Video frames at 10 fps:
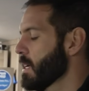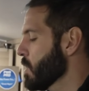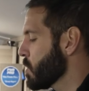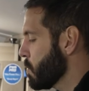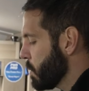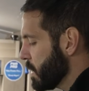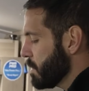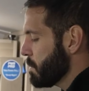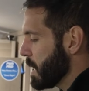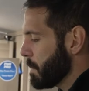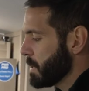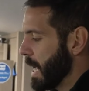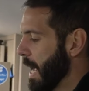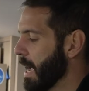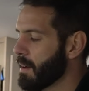you wouldn't be able to
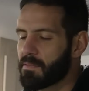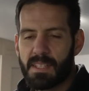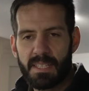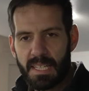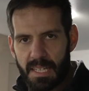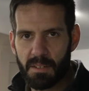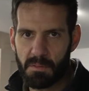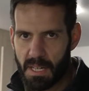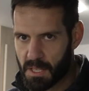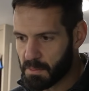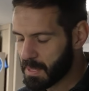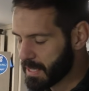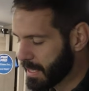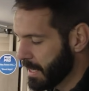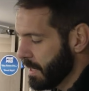have the seating arrangement